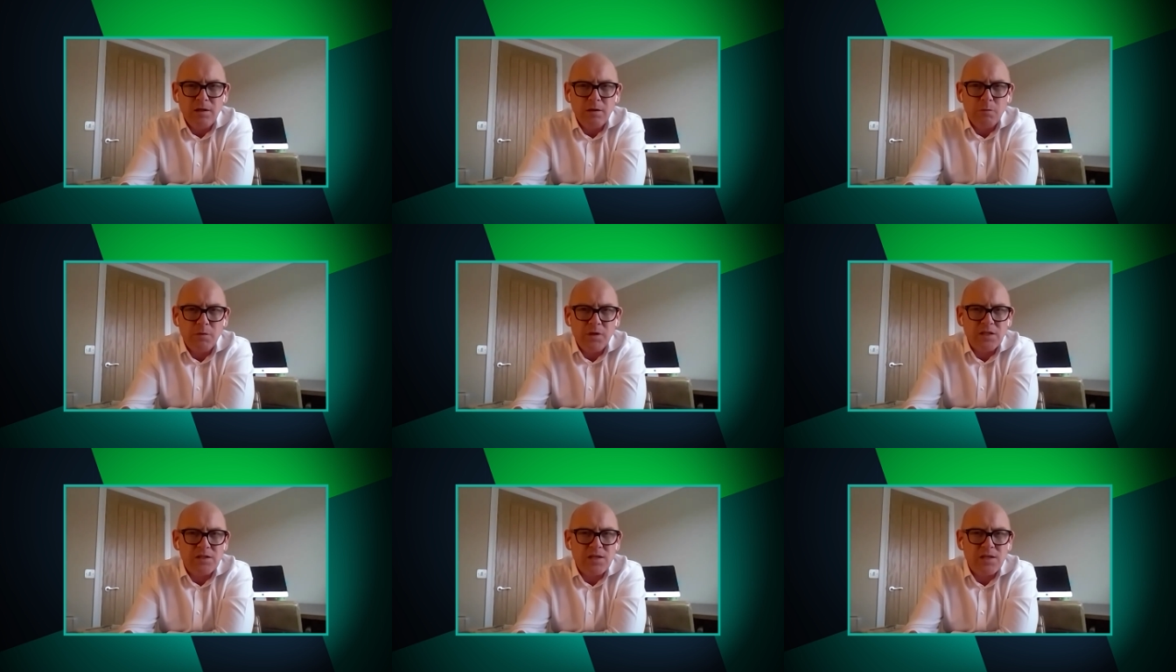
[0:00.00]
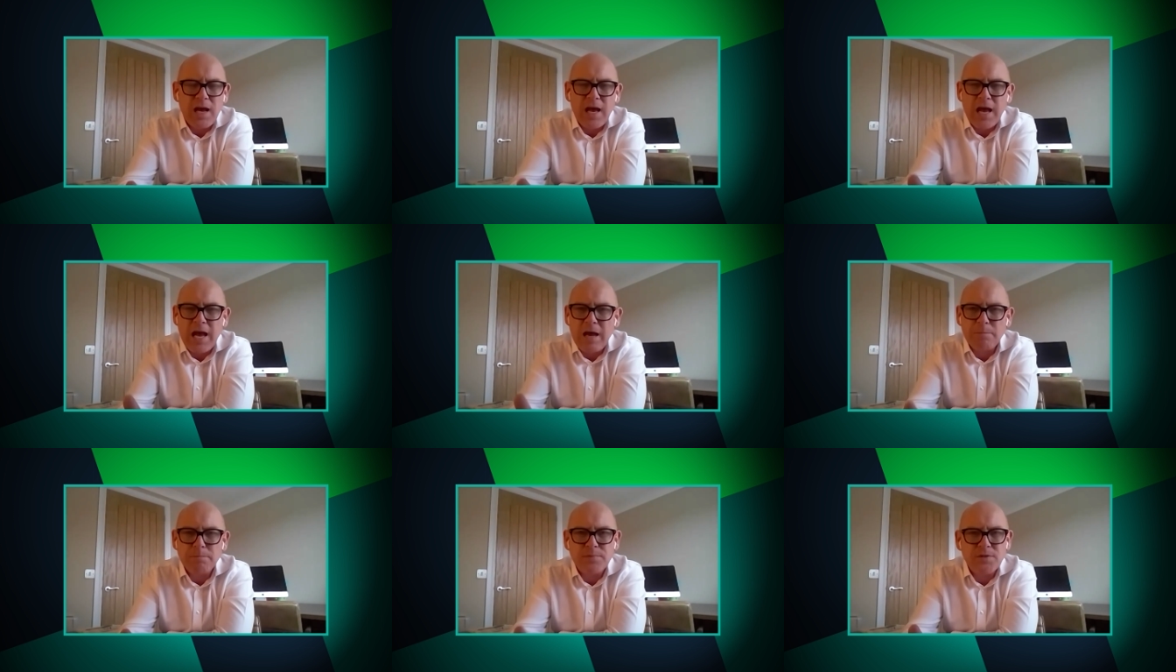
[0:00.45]
We need to
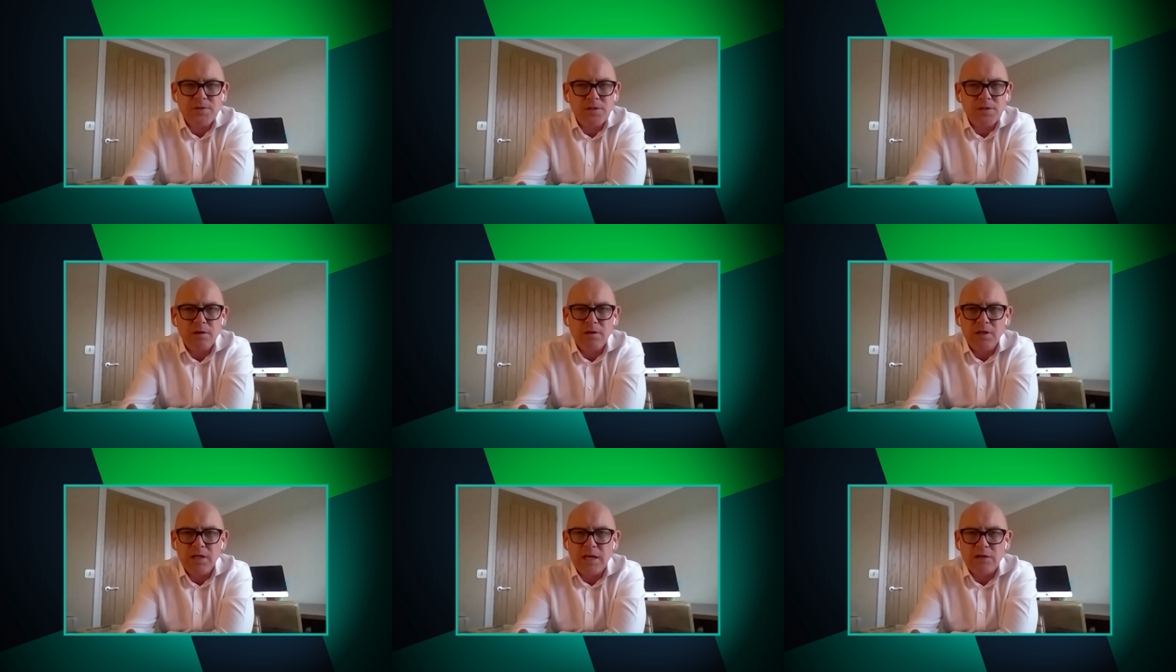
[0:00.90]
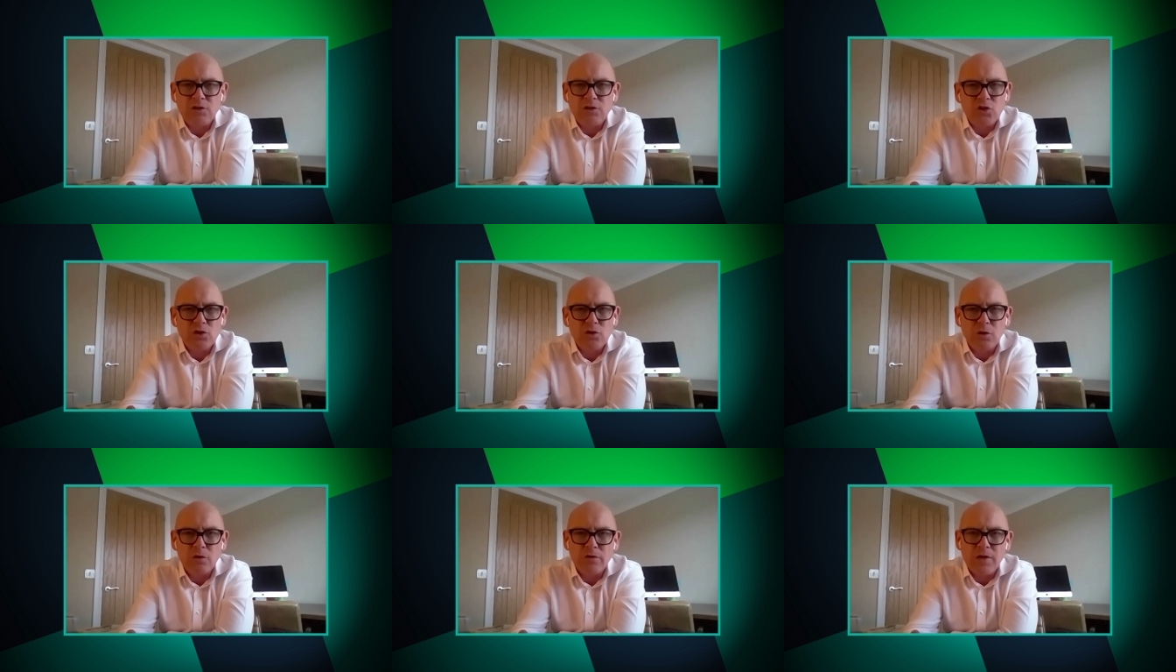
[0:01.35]
absolutely
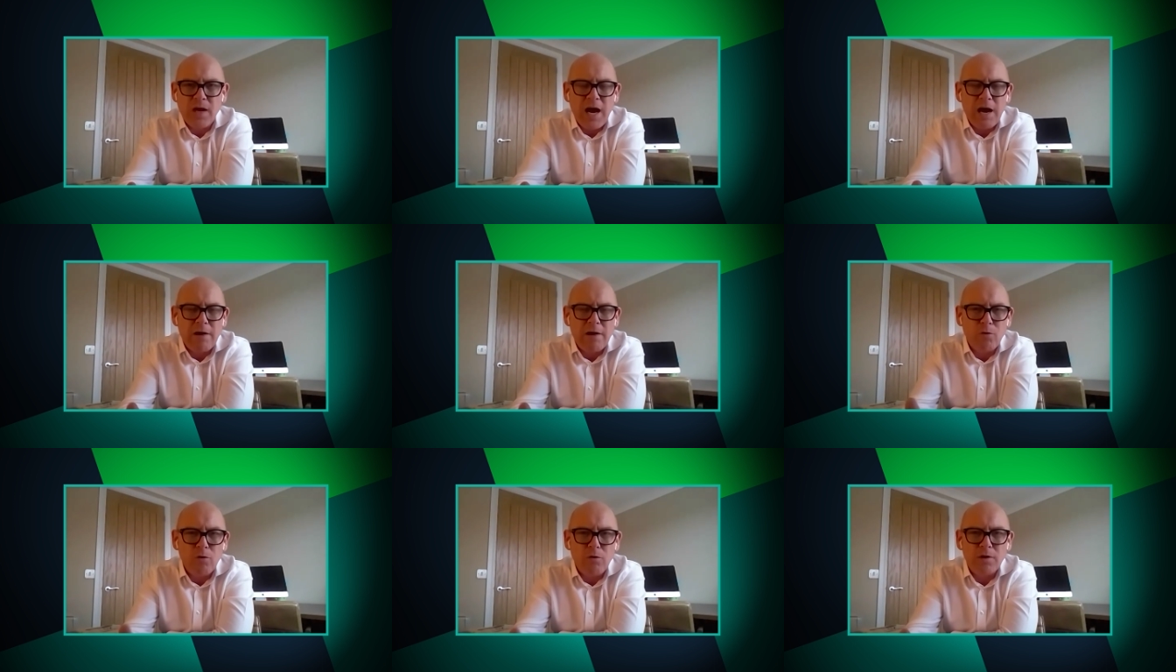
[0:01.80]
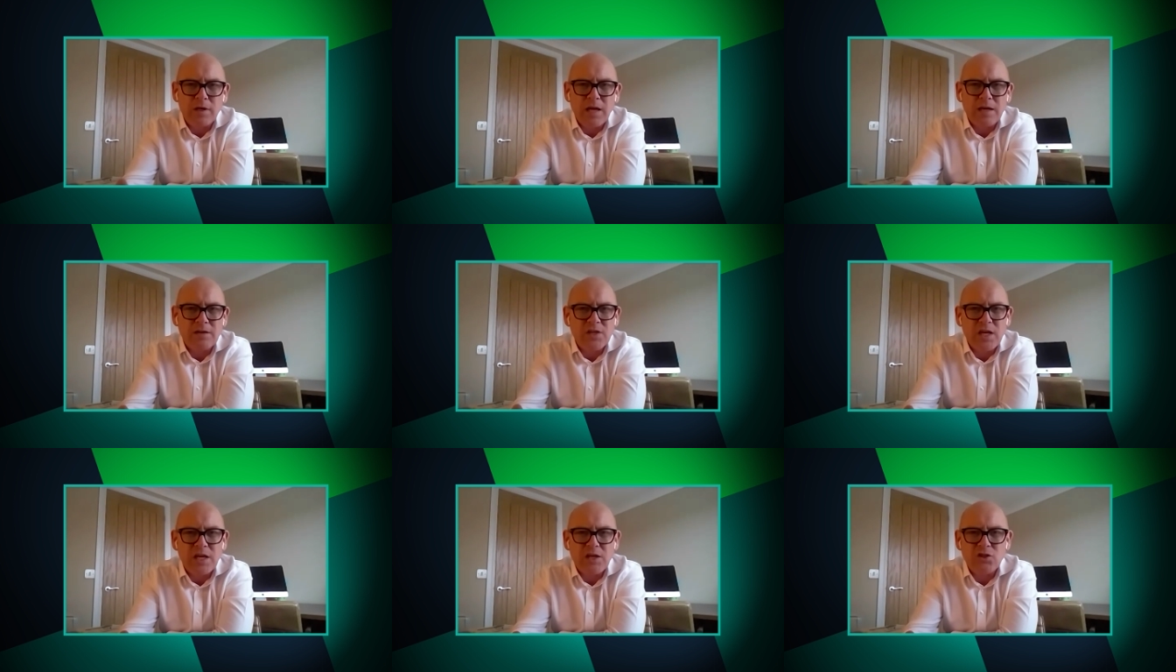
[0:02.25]
ensure that our
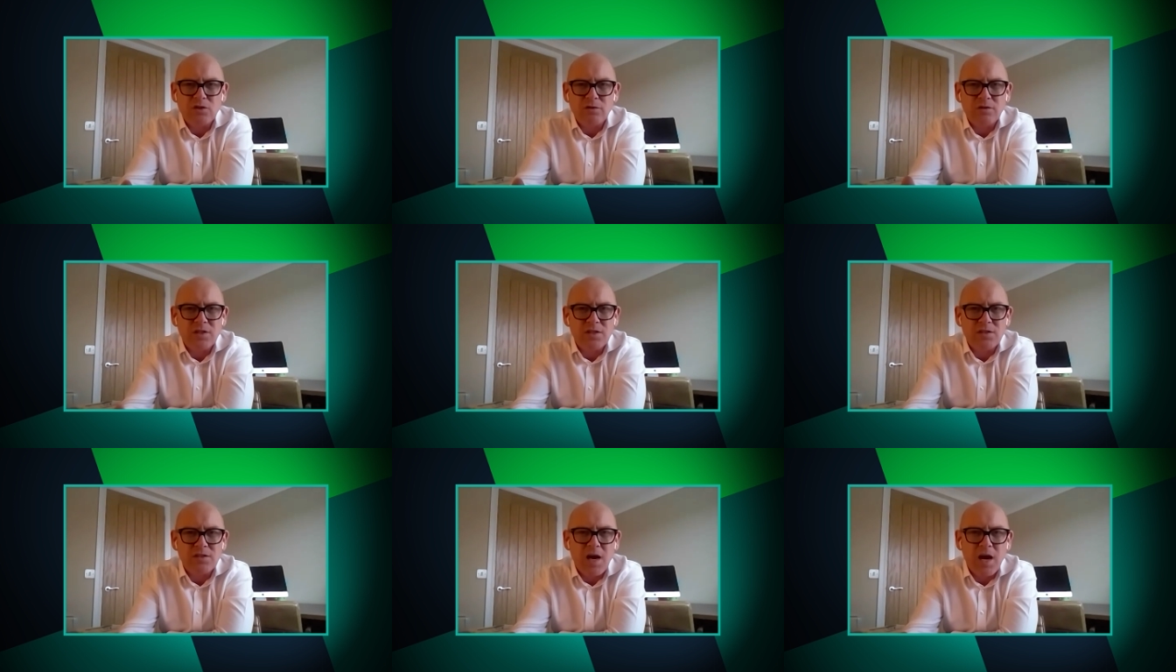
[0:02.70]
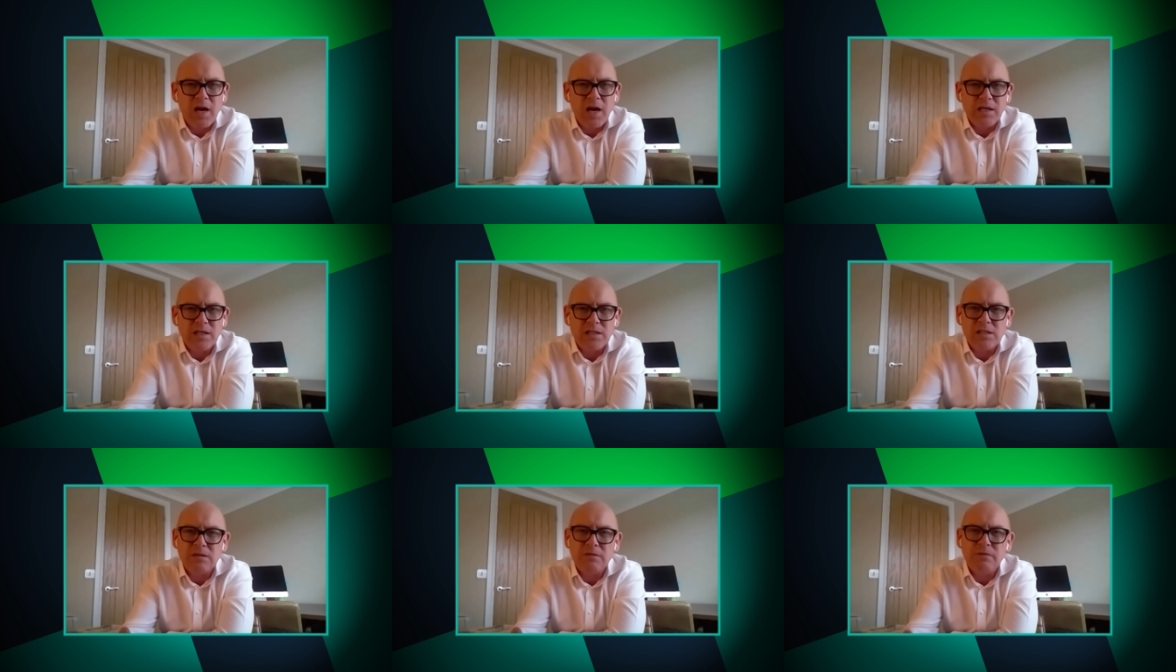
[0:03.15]
organizational
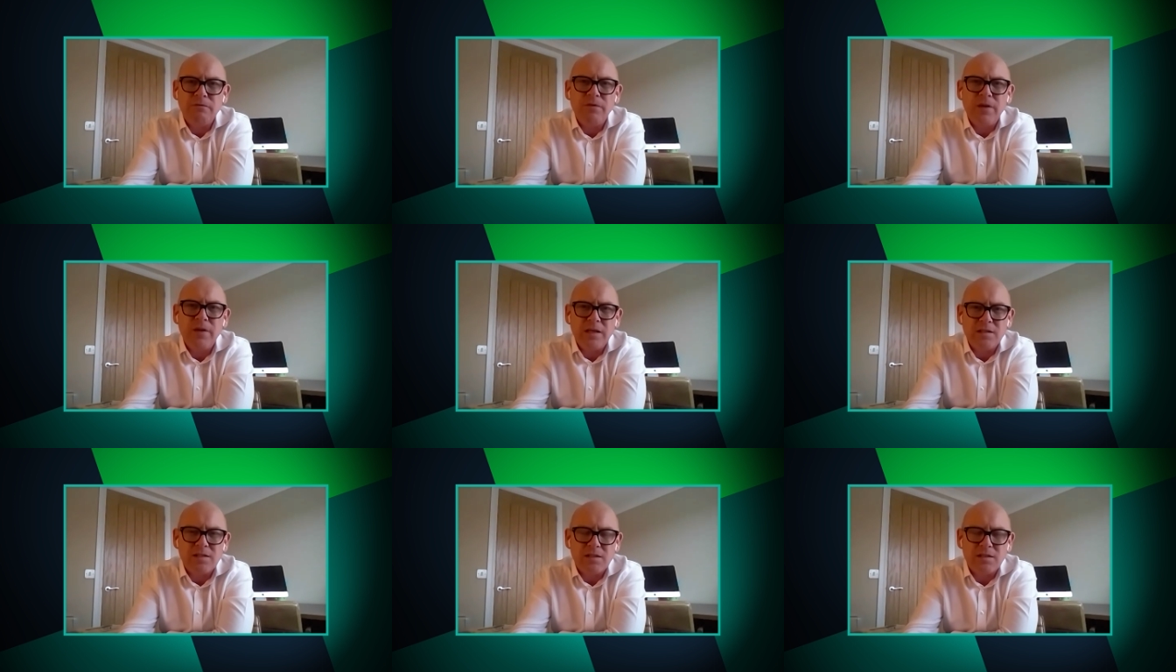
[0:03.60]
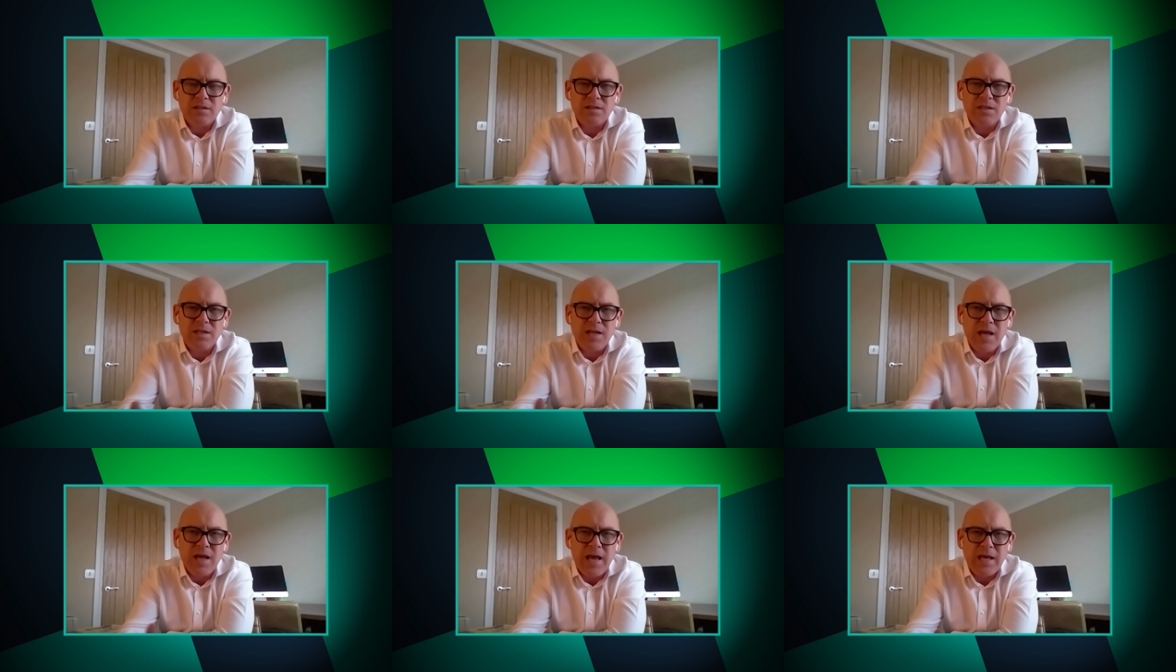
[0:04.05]
design is fit
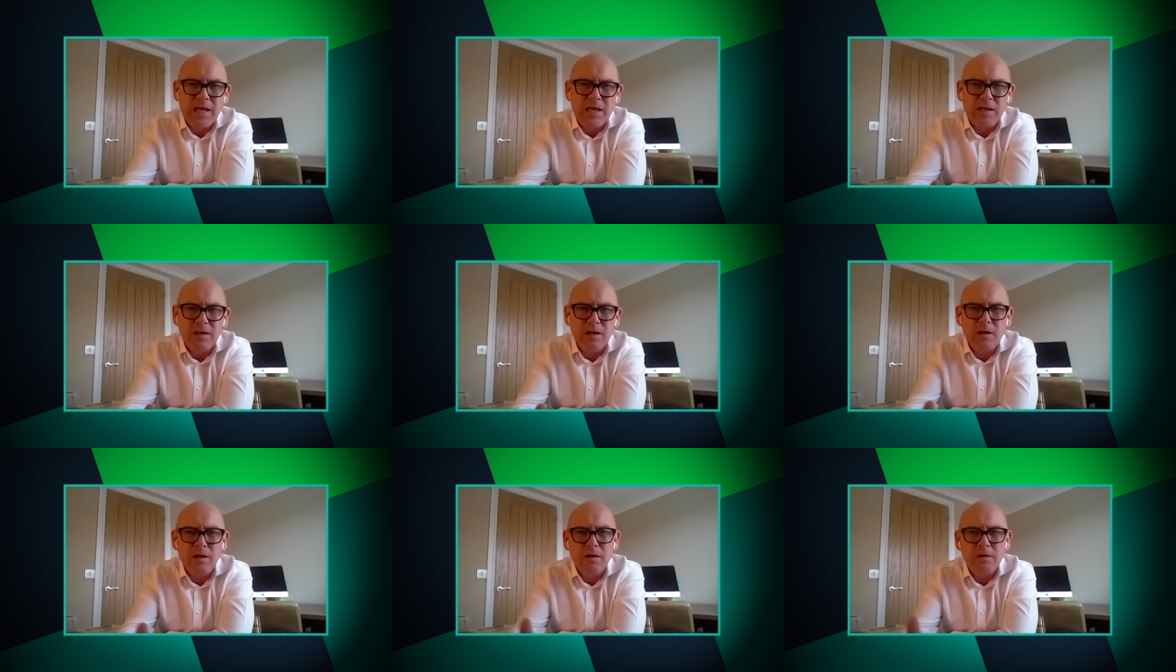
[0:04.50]
today